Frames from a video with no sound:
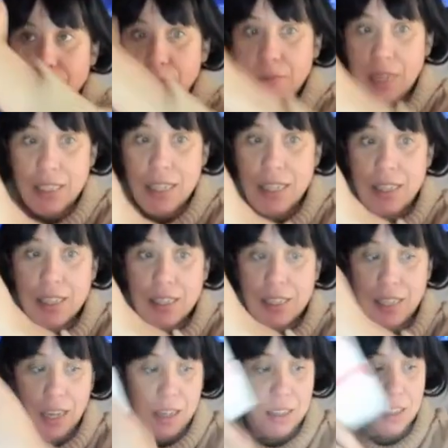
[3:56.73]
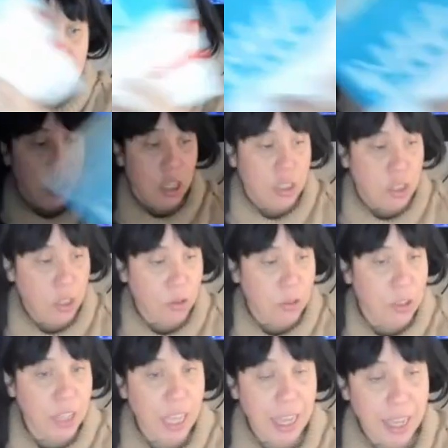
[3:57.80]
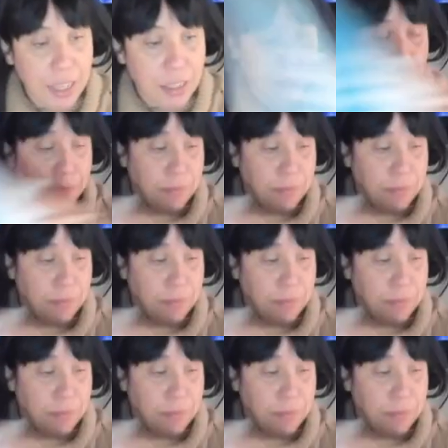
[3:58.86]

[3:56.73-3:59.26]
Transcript: let's say this size, so that